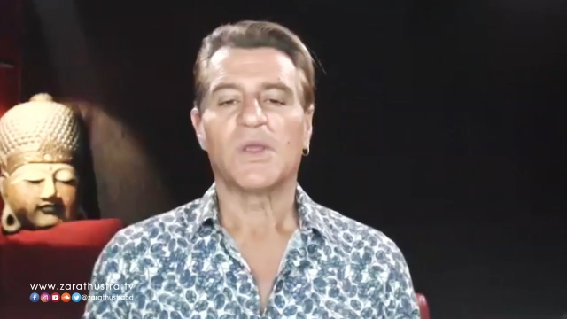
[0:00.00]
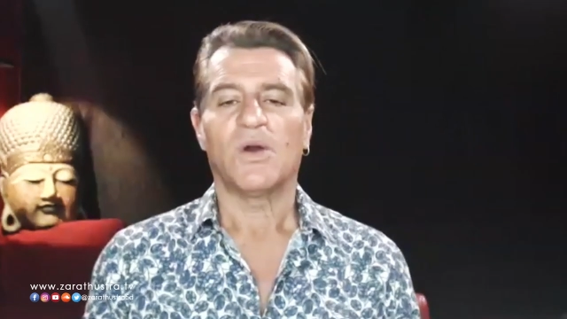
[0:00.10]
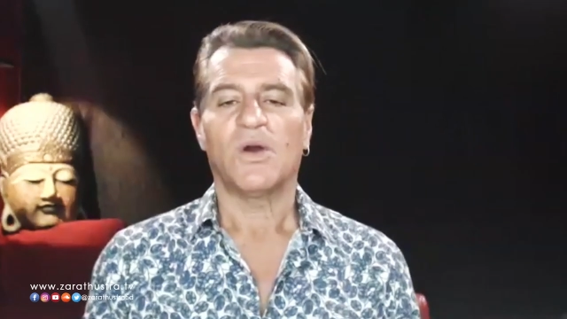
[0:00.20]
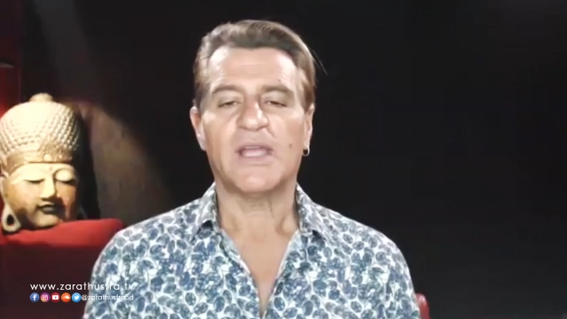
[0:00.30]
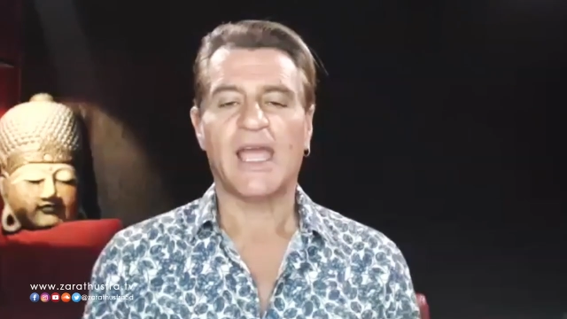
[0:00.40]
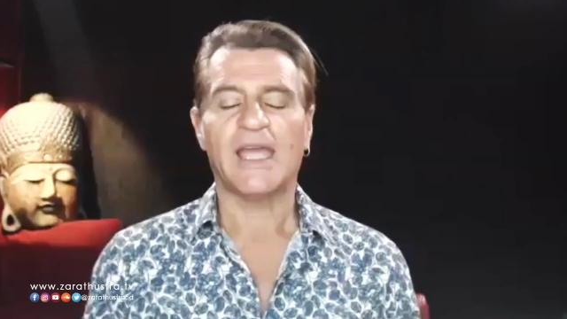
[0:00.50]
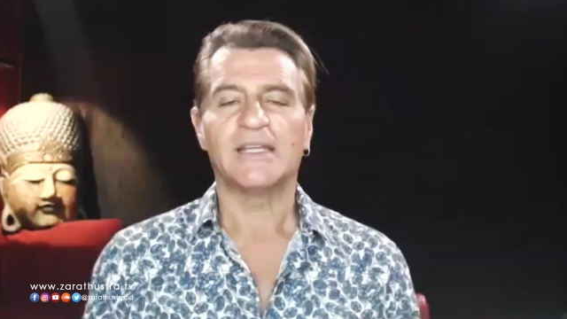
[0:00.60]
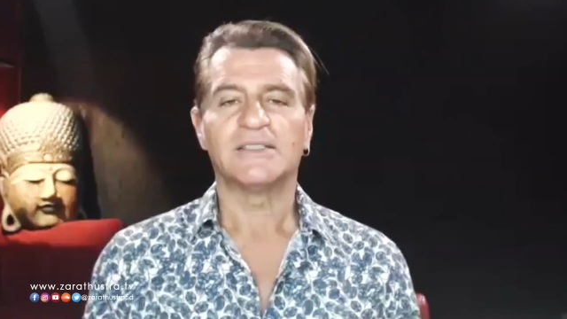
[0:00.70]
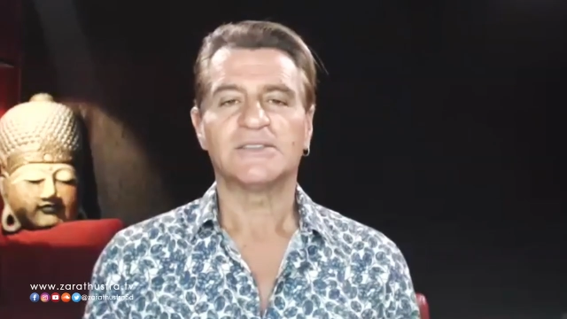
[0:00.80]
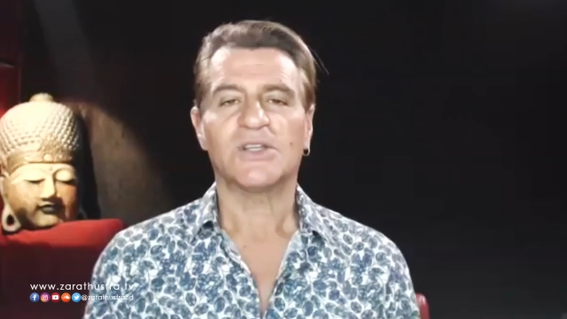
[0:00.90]
Speaker 1: okay,
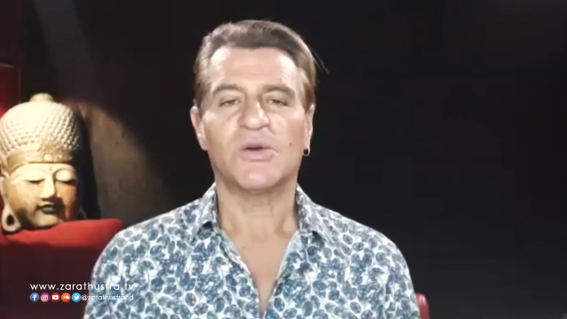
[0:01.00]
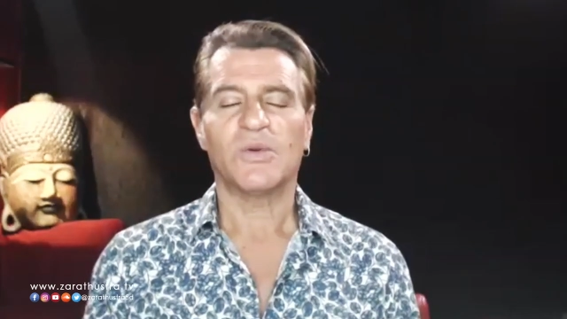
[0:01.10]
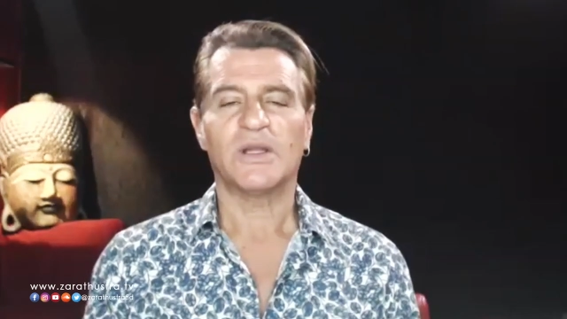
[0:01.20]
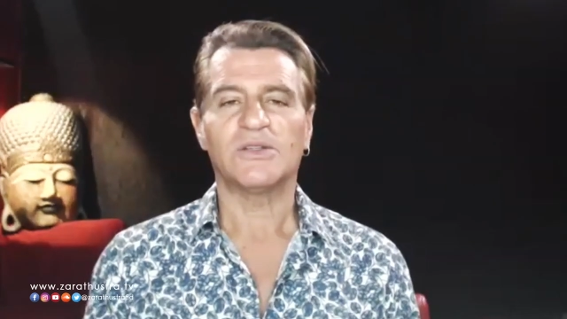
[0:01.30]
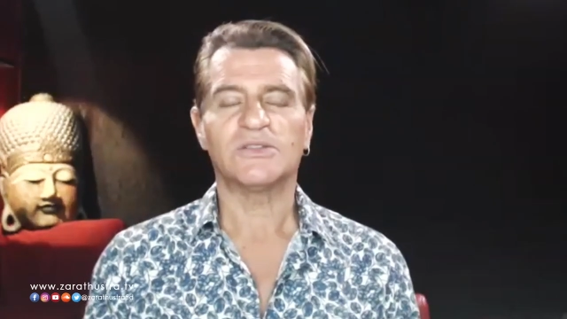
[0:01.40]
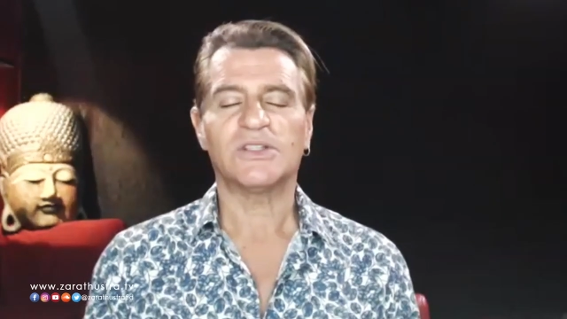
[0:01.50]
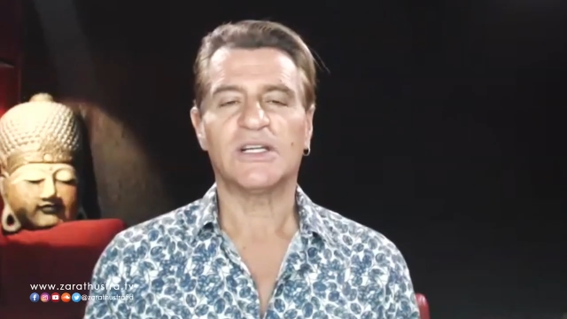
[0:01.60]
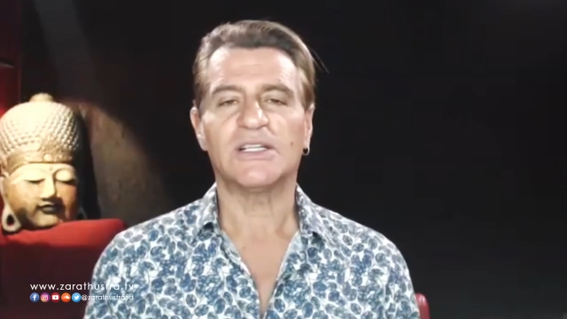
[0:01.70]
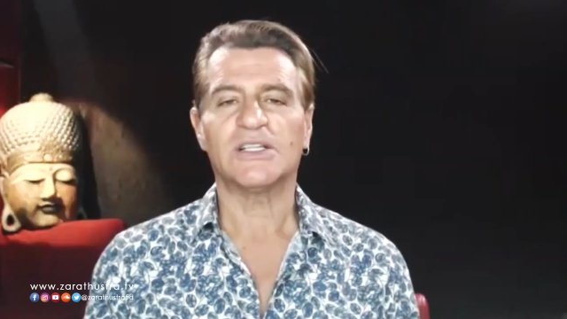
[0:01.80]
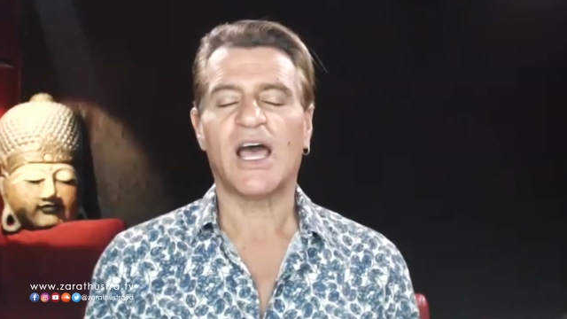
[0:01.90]
so when you
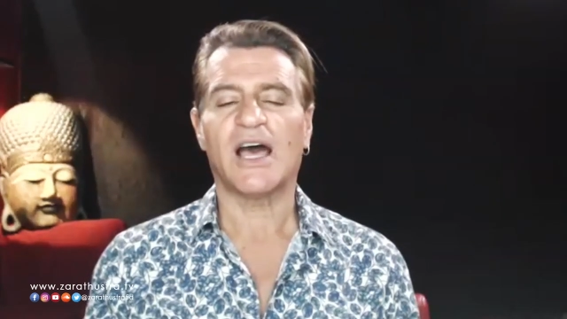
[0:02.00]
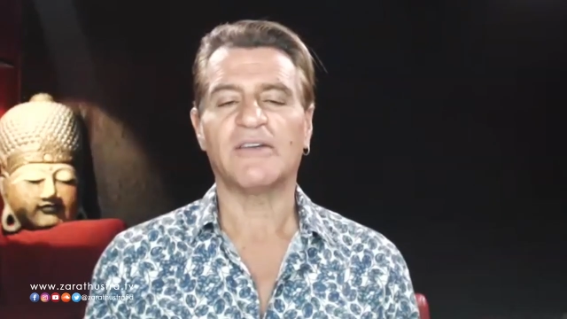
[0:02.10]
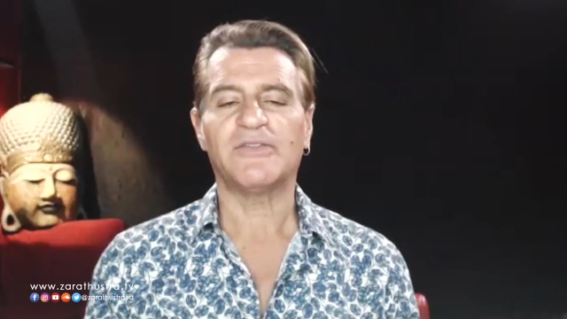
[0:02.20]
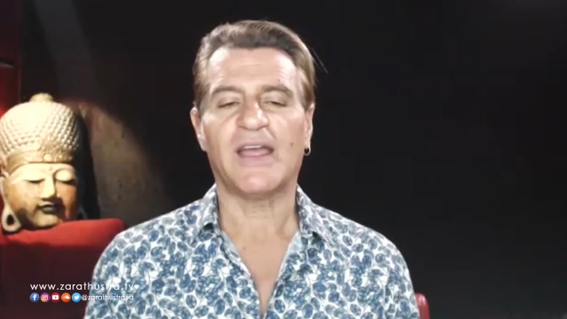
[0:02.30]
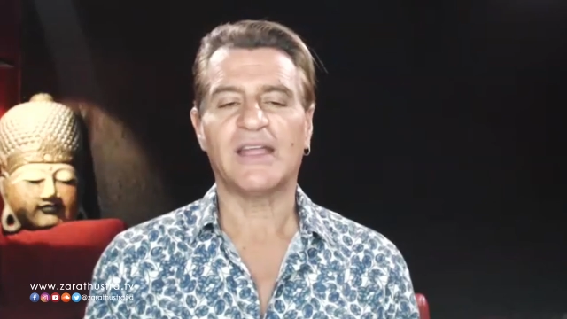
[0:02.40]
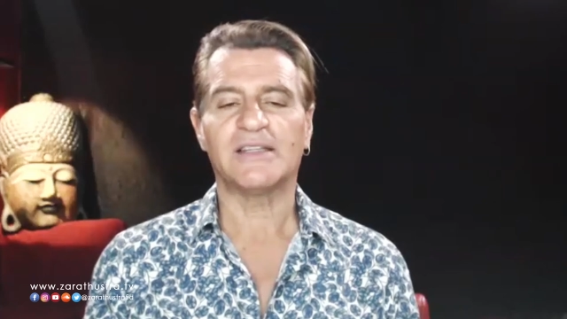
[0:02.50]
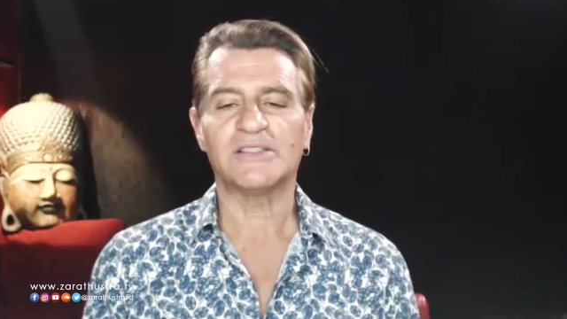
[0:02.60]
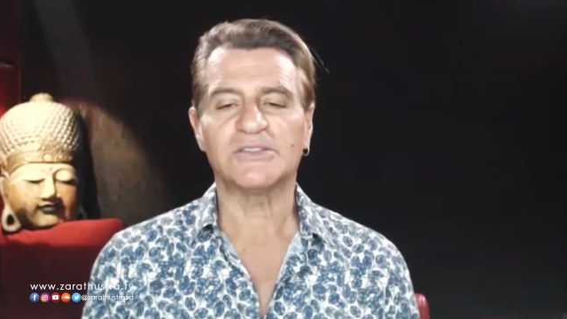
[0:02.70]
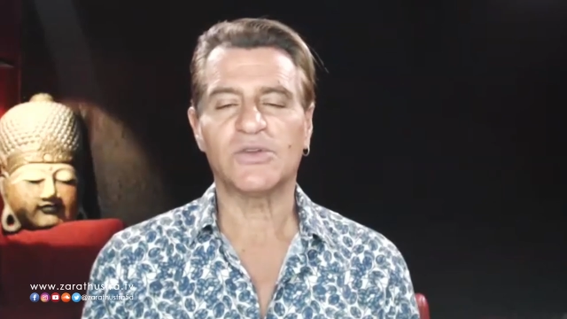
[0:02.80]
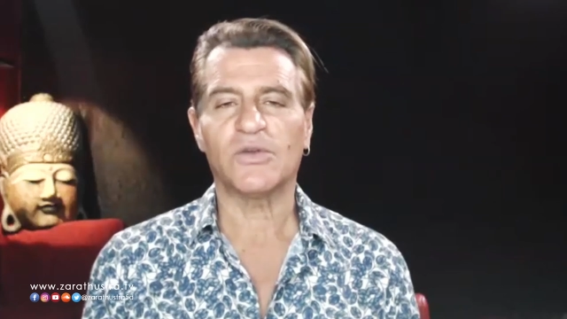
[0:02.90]
turn it off and
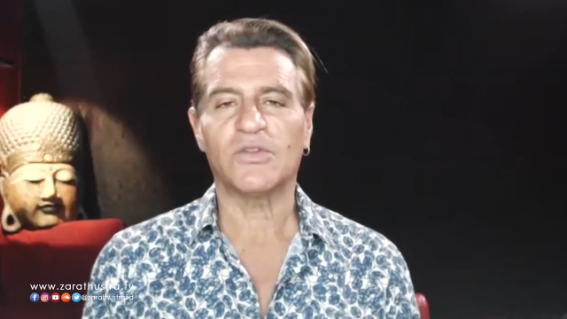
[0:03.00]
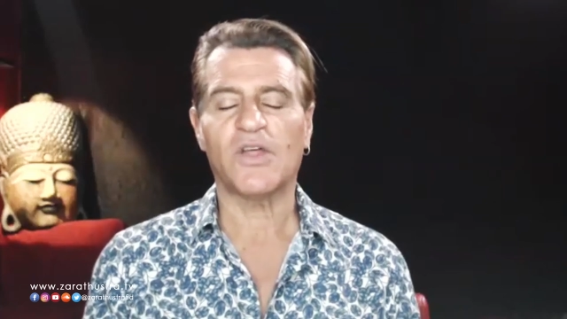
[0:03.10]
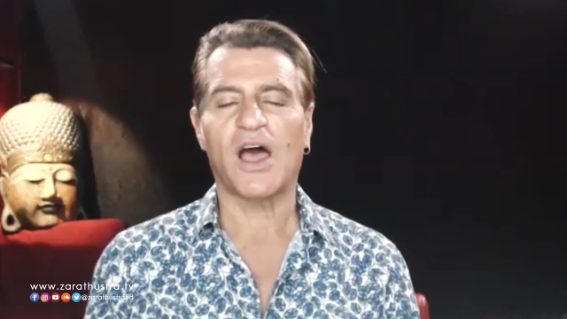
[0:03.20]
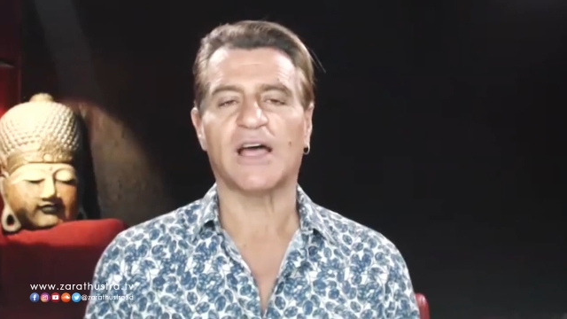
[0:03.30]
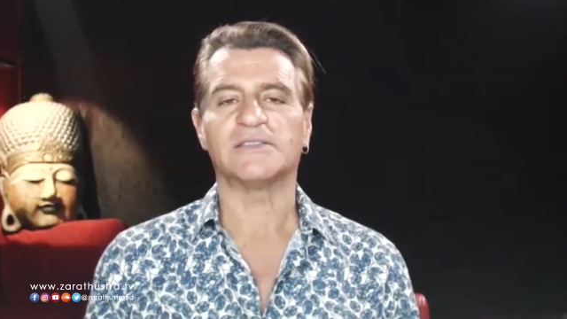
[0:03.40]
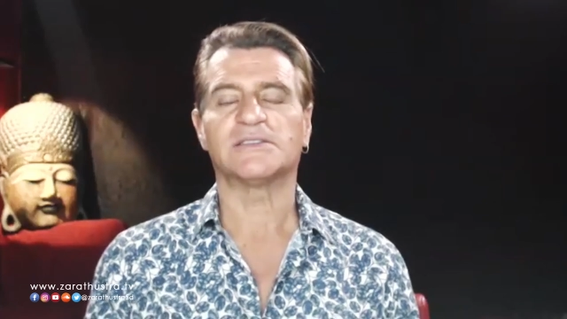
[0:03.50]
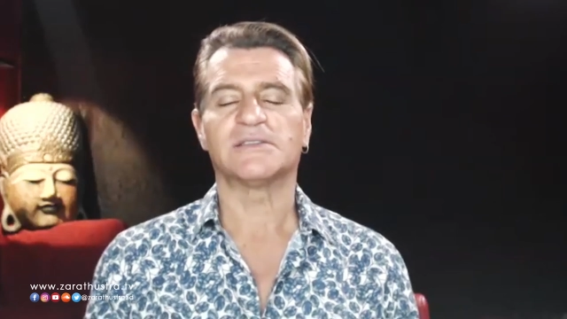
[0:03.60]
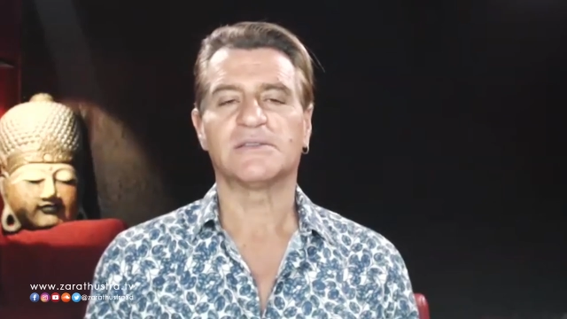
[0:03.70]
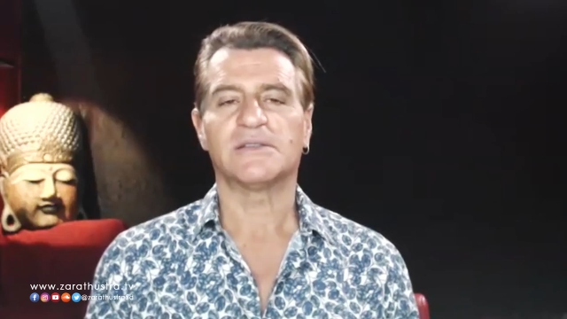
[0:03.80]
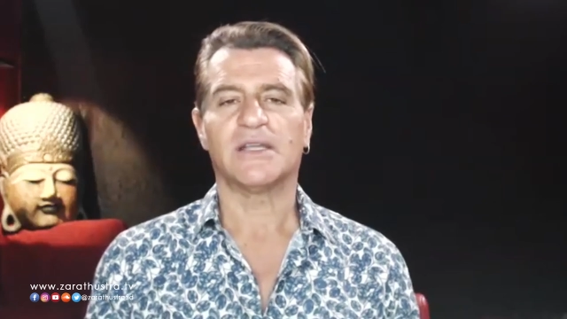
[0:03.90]
there's no thoughts,
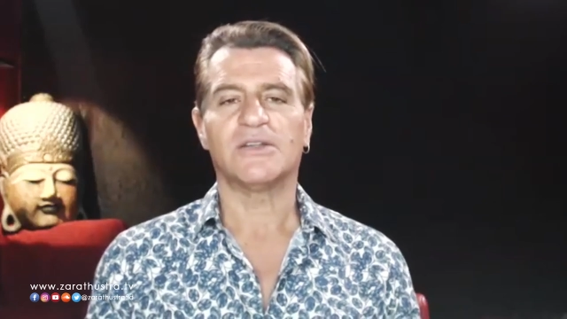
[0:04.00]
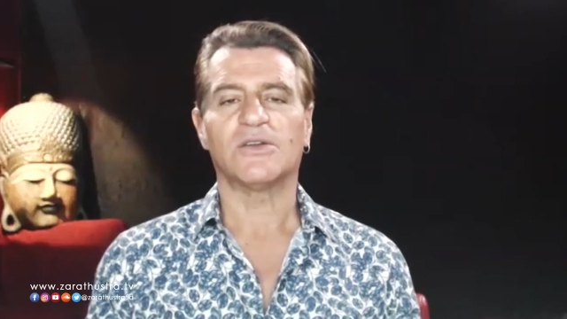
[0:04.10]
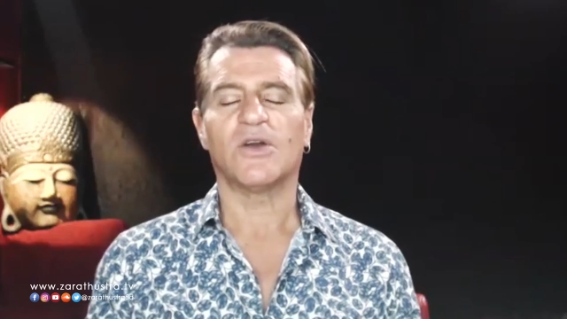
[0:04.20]
can you